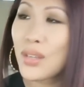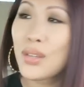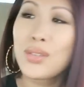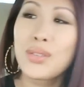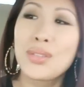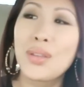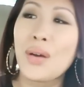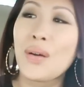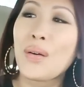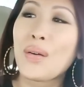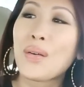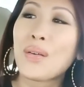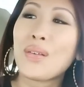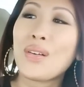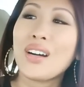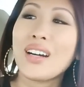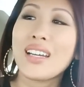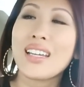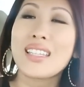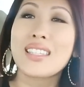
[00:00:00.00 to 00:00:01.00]

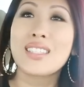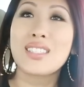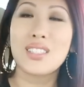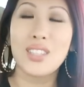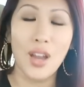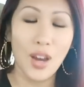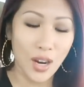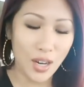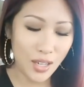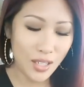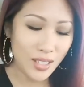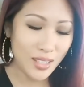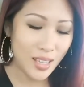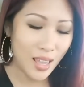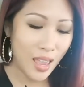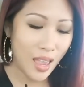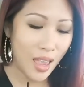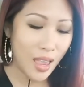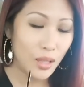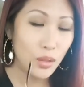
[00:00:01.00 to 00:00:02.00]
So it stars
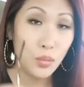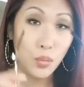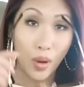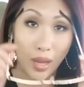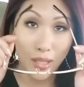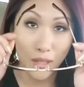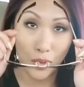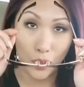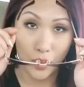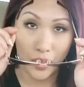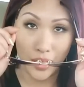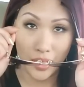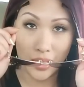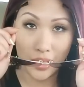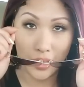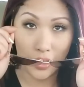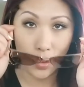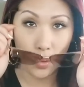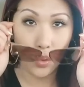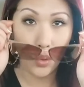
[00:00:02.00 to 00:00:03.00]
Ed
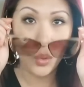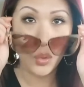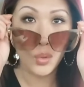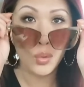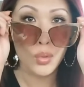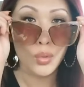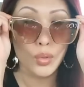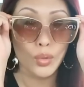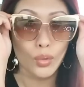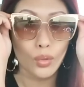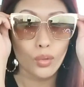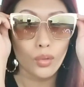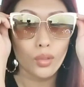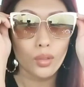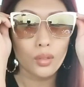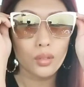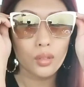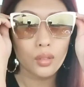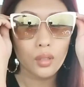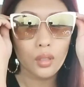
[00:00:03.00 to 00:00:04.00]
Westwick, who
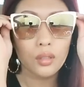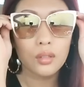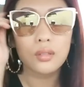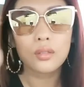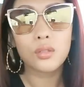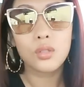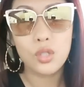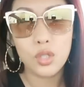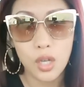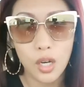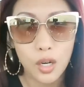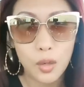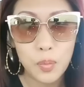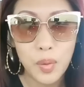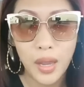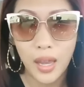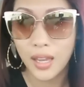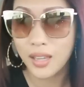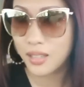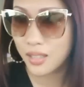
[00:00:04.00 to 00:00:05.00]
Chuck
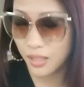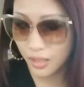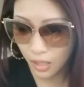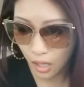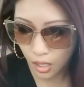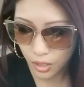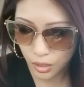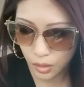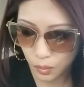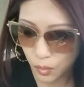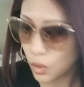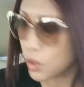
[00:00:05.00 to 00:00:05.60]
Bass, Gossip